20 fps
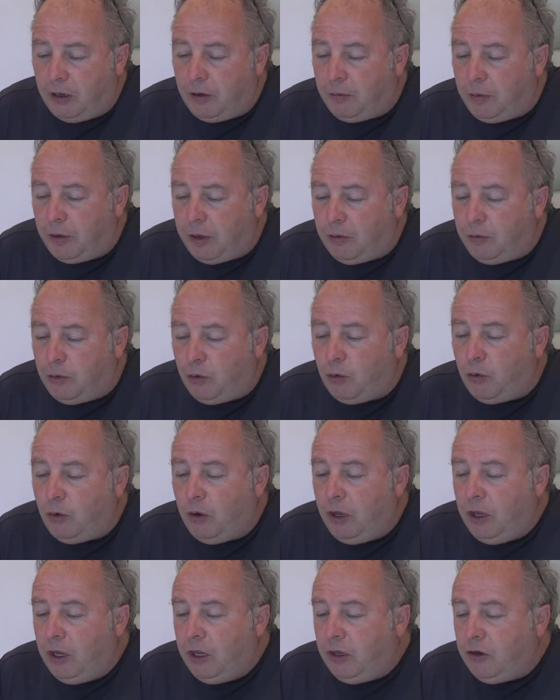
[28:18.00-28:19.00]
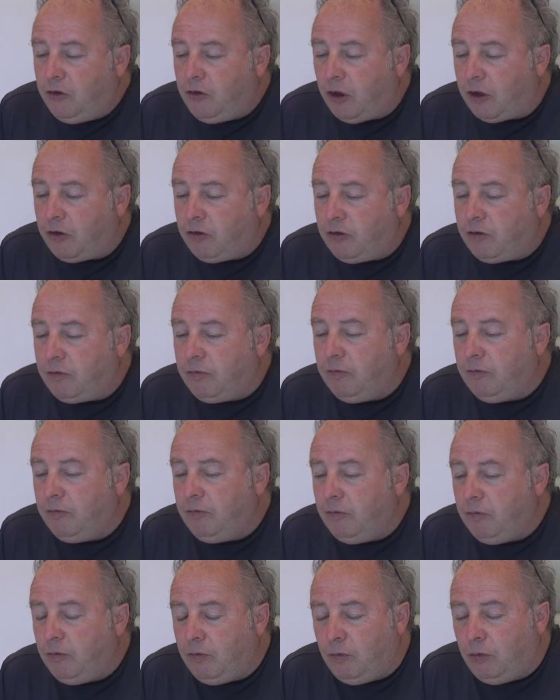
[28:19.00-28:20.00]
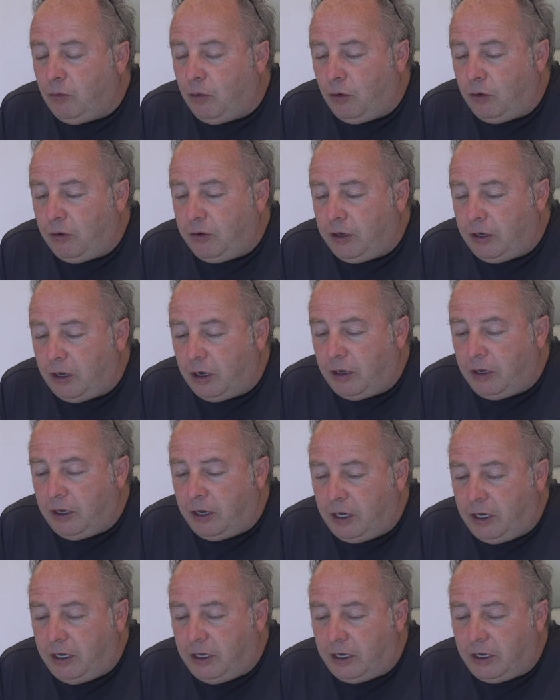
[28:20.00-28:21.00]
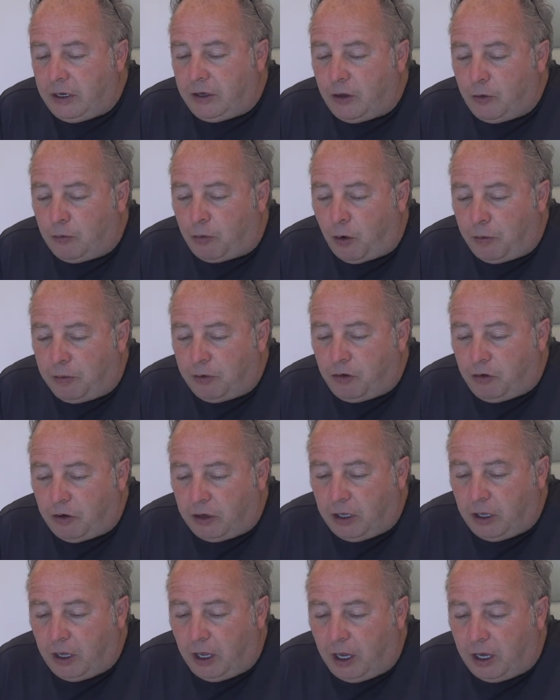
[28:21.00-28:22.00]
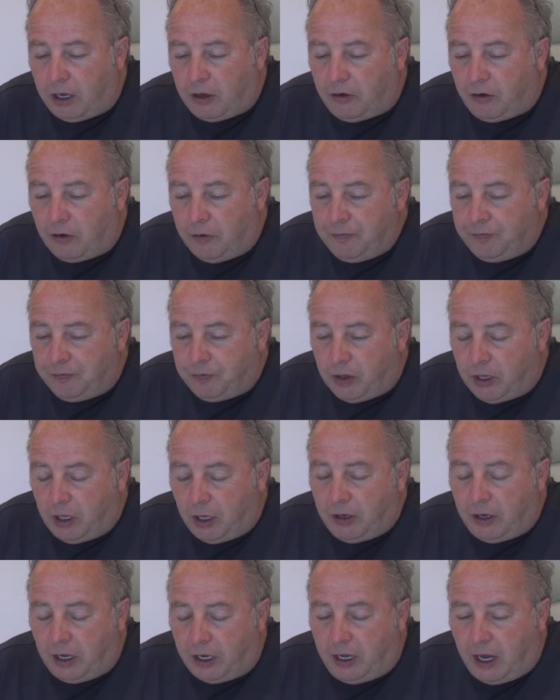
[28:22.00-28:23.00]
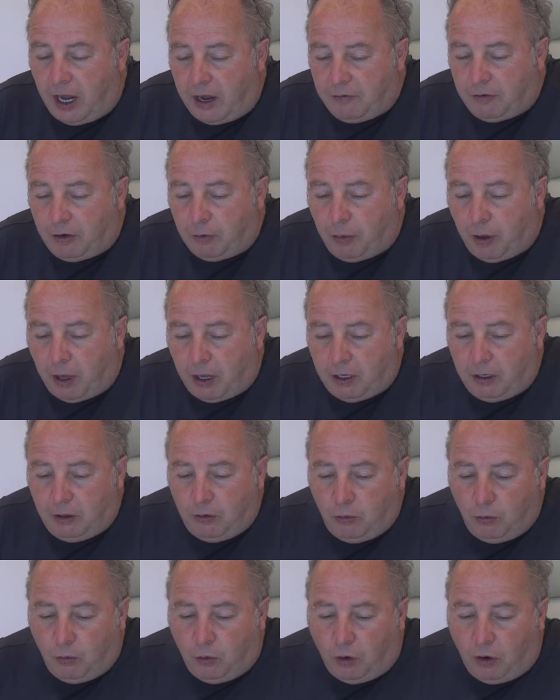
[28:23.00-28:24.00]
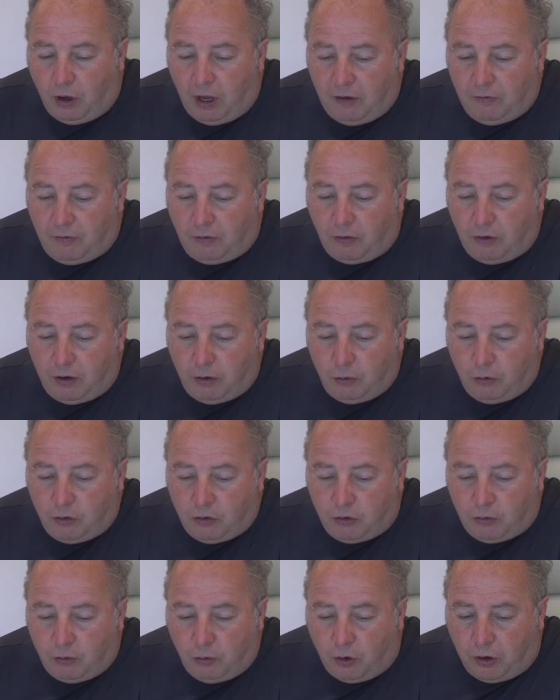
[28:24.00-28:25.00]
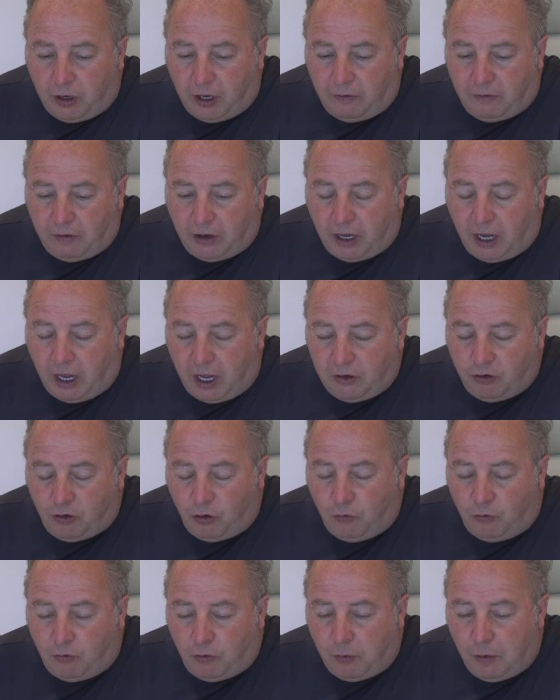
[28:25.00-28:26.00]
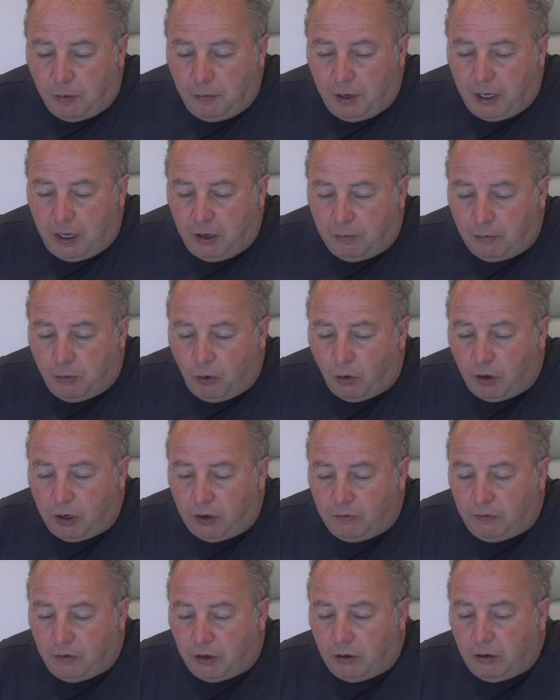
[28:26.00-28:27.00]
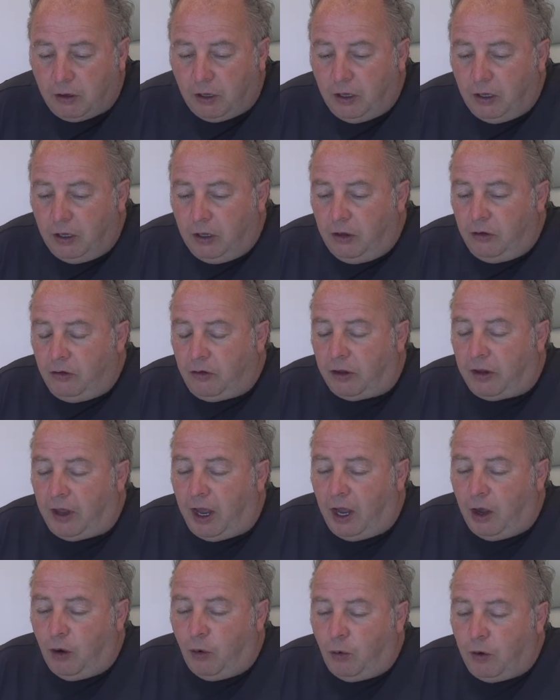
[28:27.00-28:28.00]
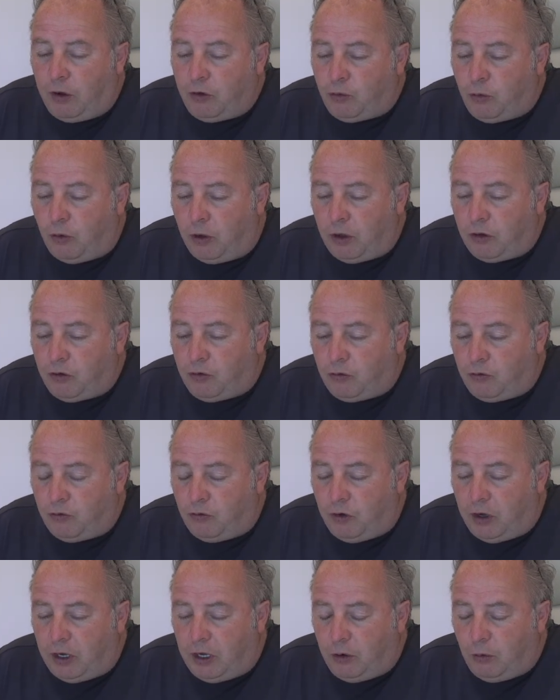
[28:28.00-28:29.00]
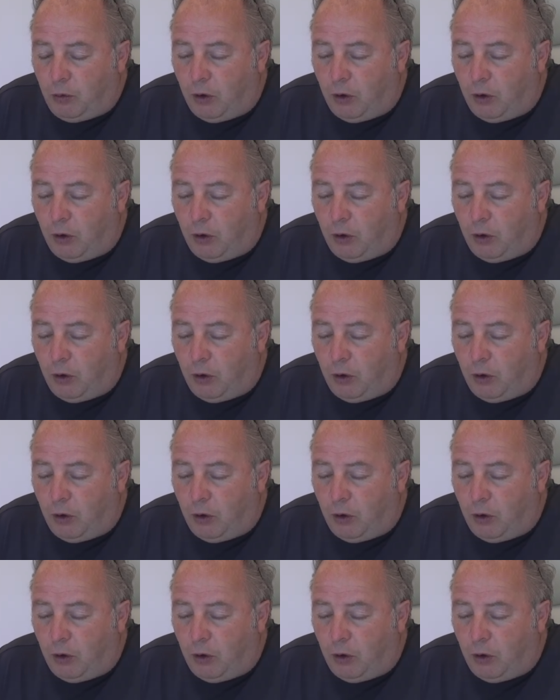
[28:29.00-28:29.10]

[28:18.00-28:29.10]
people just needed the property, and they'd have to pay whatever they had to from a bidding point of view. So that always works really well.